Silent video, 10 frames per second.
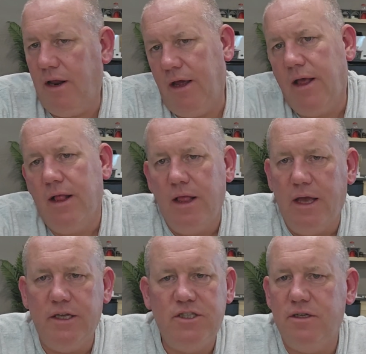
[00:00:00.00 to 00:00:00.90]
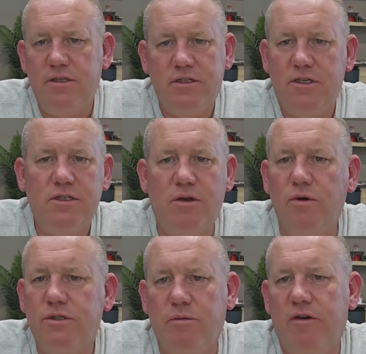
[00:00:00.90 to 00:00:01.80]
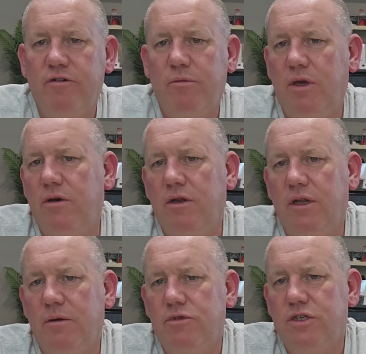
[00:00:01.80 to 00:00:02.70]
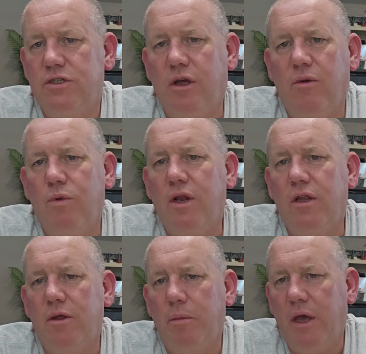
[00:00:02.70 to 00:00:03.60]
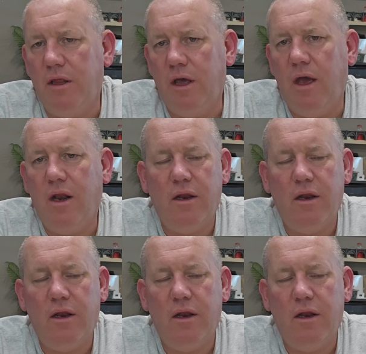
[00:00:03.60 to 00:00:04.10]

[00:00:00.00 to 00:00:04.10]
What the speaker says: Like, it just goes above and beyond, and I'm just not willing to pay that.